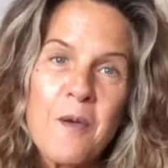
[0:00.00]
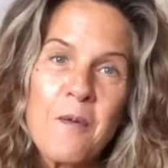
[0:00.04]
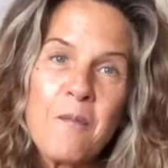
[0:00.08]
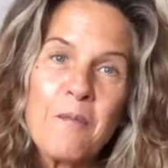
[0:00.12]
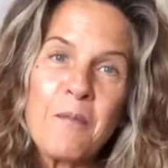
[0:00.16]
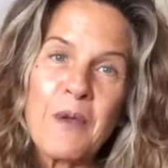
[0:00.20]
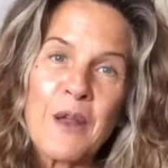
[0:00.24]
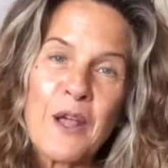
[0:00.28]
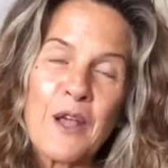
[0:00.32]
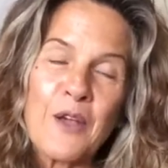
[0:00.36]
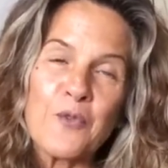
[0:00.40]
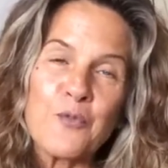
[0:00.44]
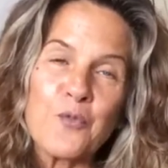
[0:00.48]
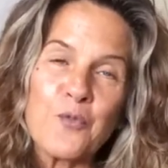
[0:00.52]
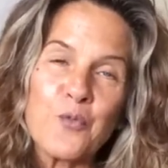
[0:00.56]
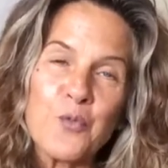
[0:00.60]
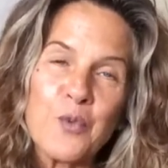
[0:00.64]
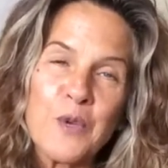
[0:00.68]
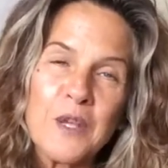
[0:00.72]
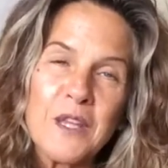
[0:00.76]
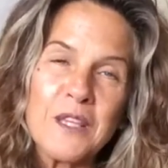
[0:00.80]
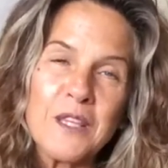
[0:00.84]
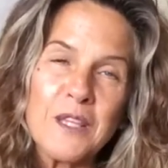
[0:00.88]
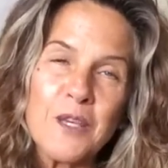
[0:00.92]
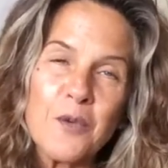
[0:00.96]
But I
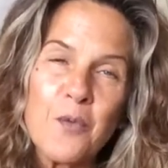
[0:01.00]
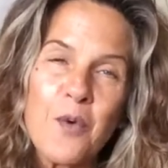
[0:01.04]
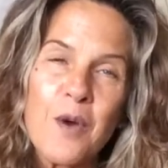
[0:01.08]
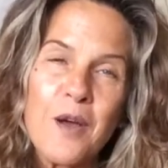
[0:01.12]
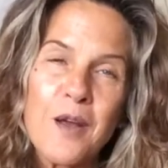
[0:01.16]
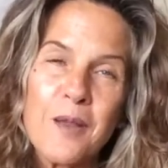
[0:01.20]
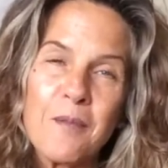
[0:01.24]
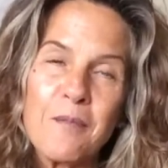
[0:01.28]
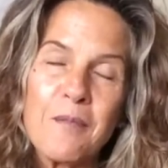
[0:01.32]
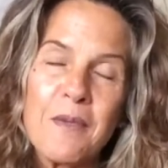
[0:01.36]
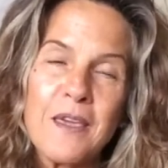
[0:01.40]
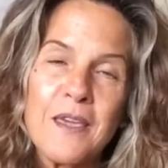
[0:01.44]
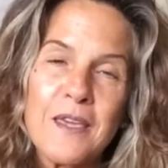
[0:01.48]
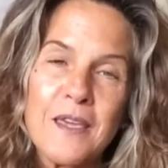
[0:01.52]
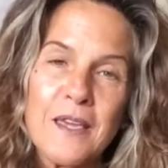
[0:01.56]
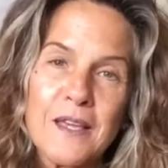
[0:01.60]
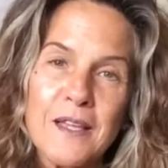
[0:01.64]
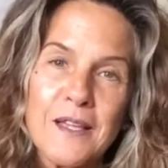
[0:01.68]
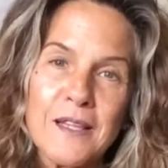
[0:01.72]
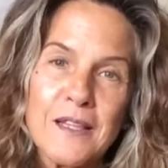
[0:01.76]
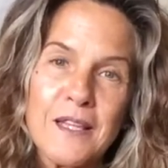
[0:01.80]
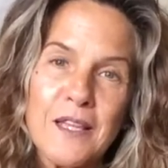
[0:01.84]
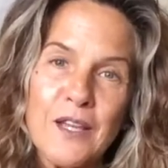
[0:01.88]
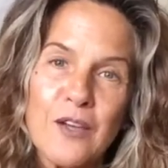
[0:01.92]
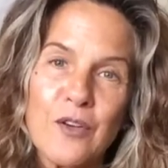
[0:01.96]
really want to make it
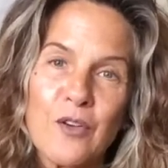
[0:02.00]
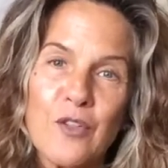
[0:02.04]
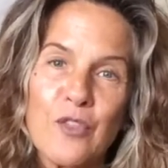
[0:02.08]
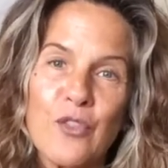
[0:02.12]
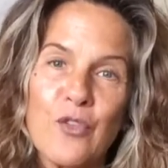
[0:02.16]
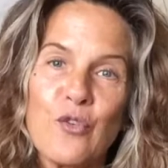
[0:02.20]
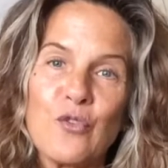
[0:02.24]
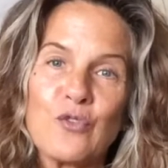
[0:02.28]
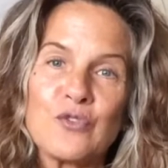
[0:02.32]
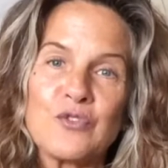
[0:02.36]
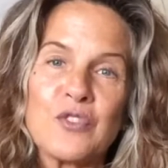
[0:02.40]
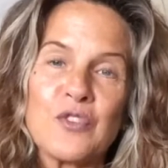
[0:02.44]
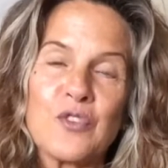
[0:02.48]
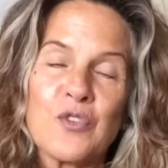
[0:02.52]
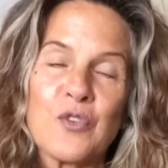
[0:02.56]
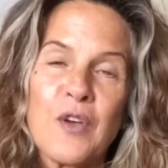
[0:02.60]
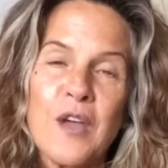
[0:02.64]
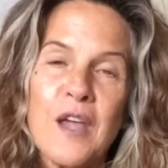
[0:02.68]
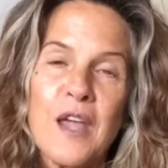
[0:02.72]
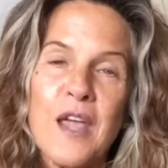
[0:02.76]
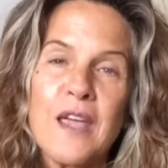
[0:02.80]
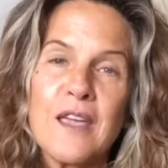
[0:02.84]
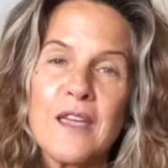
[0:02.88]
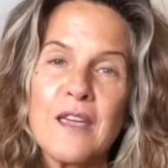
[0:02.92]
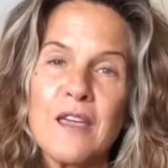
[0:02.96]
clear to those that are
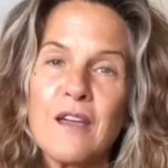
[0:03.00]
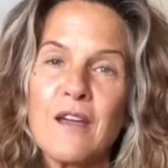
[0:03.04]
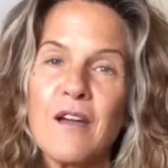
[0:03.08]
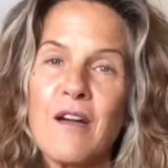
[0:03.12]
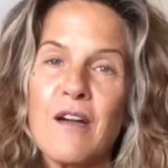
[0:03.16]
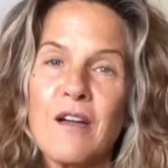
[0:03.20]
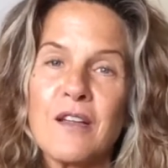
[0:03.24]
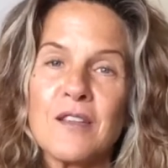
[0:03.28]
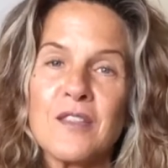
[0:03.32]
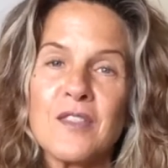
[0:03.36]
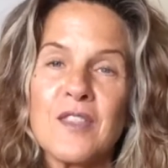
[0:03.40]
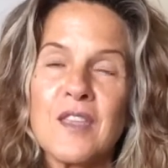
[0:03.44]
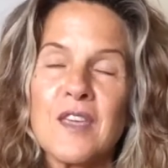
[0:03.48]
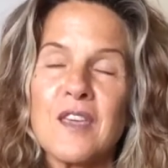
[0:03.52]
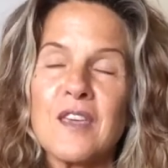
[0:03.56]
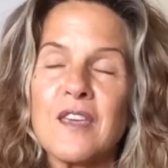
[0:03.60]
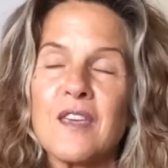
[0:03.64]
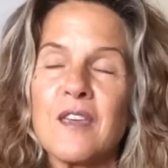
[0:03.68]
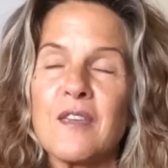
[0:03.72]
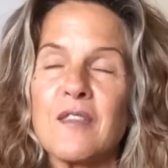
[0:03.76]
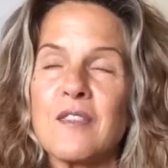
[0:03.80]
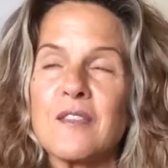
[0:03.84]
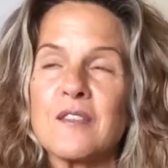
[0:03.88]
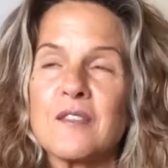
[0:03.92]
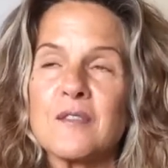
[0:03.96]
hanging on
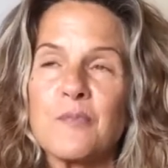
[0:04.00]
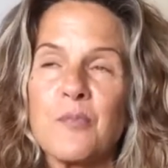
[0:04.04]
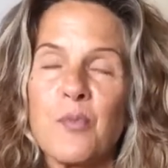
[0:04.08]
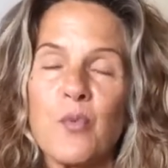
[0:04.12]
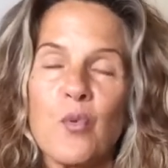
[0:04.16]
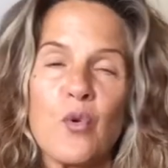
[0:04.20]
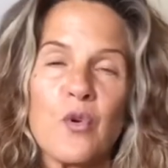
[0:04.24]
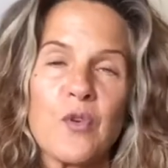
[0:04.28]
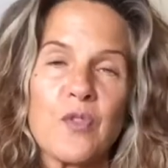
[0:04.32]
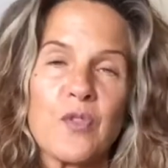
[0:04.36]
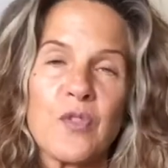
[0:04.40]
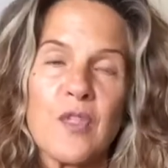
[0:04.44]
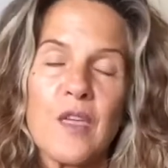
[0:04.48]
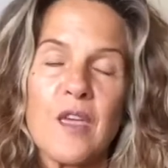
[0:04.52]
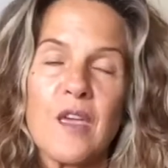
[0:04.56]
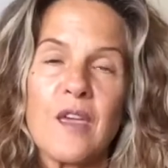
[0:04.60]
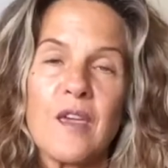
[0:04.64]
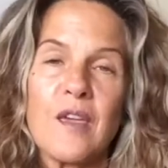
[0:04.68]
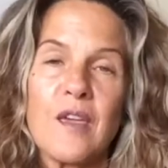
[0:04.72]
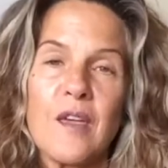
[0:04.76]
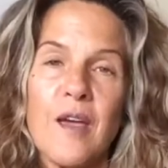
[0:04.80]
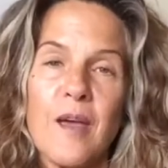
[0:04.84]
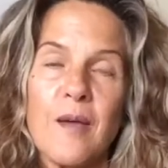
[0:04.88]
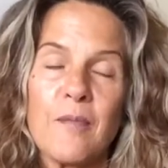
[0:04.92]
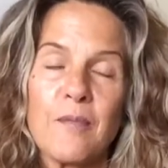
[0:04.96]
thinking this poor
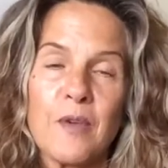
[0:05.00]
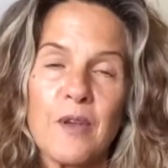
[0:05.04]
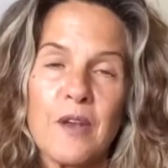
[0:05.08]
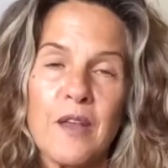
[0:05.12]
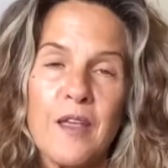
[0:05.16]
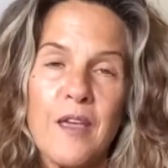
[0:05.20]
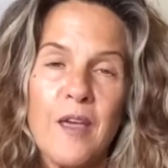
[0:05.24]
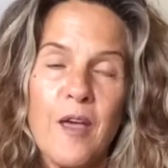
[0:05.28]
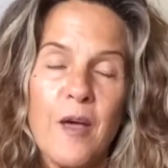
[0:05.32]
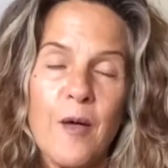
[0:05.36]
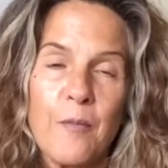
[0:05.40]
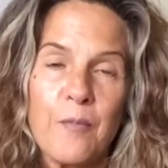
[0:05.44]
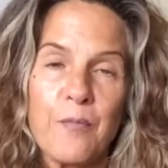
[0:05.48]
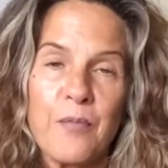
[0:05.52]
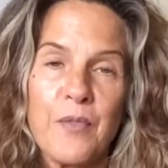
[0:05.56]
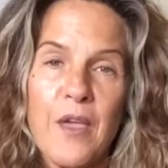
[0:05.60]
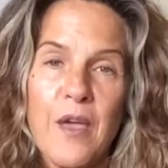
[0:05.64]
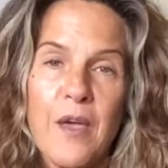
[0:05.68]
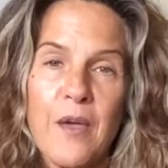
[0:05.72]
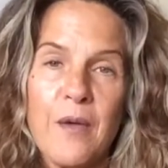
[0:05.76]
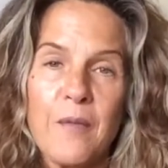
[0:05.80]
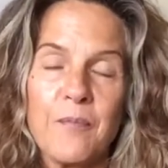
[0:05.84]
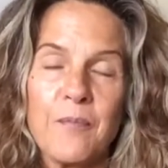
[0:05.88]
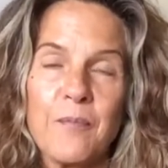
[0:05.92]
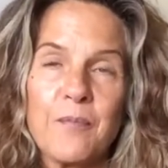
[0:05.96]
thing, I'm going to help
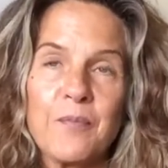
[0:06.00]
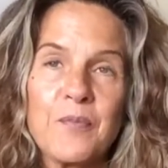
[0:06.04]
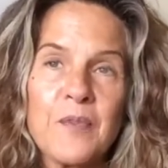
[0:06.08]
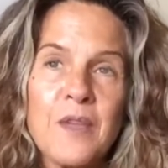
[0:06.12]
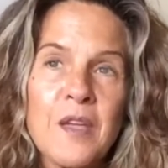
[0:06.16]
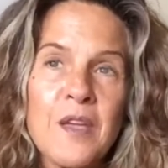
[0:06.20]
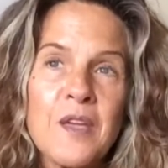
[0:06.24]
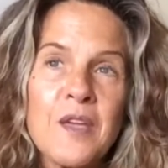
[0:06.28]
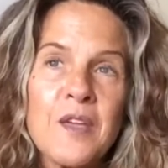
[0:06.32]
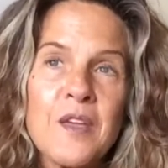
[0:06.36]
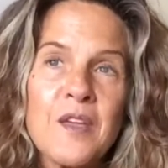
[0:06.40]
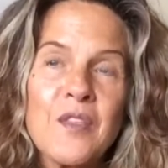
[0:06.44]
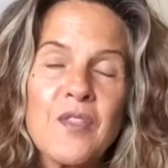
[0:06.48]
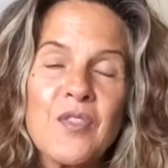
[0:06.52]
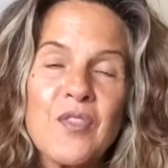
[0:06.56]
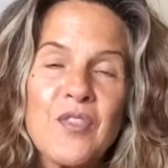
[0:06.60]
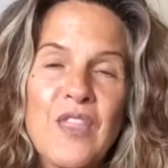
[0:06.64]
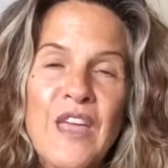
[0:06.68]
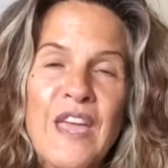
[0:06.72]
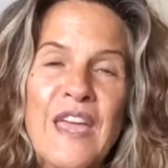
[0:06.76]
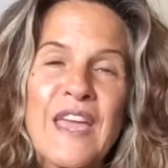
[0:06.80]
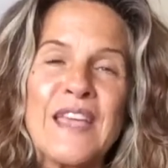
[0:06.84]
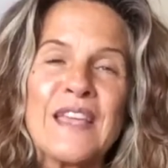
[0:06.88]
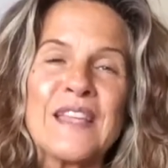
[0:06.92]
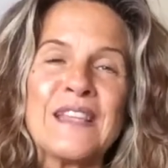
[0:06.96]
them.
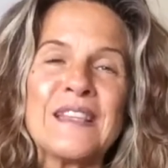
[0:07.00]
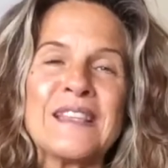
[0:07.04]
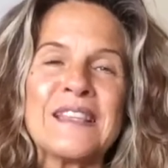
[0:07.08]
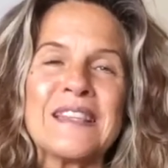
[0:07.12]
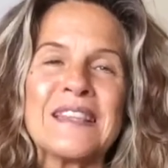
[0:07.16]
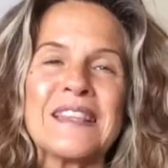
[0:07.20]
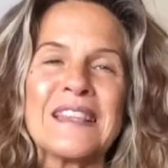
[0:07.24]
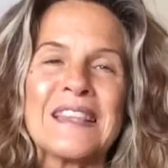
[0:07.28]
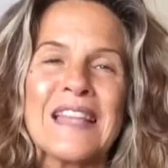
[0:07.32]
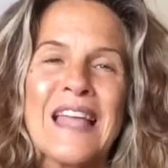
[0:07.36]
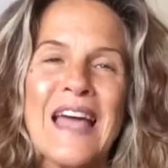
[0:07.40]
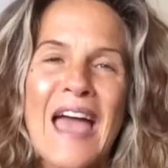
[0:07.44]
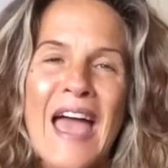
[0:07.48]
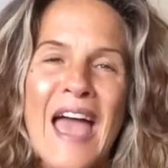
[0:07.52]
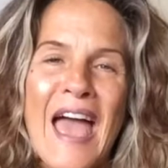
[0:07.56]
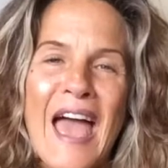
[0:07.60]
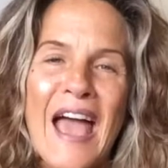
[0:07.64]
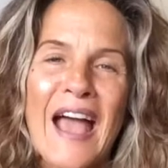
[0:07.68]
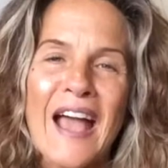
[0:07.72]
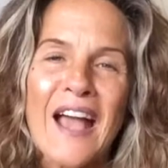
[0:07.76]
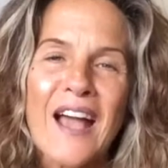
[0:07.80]
They lack